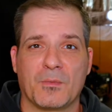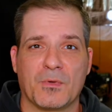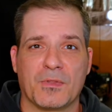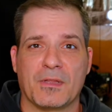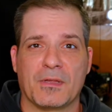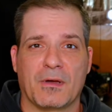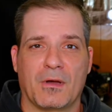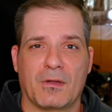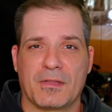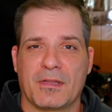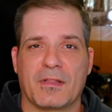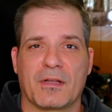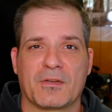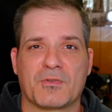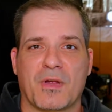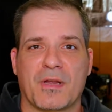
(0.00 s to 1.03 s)
with all the
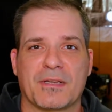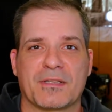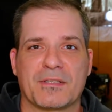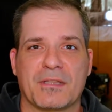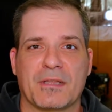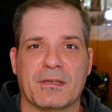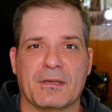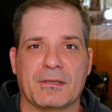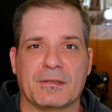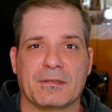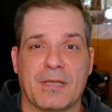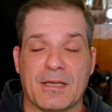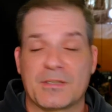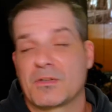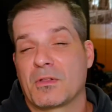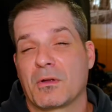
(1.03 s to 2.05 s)
electronics in the
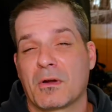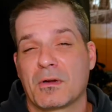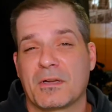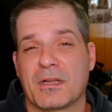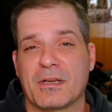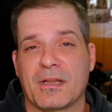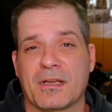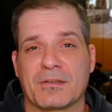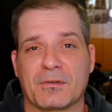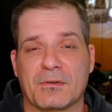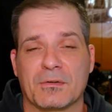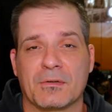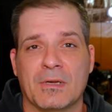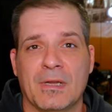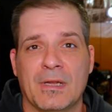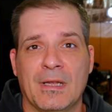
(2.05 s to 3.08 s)
XLR
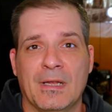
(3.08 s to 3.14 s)
connector.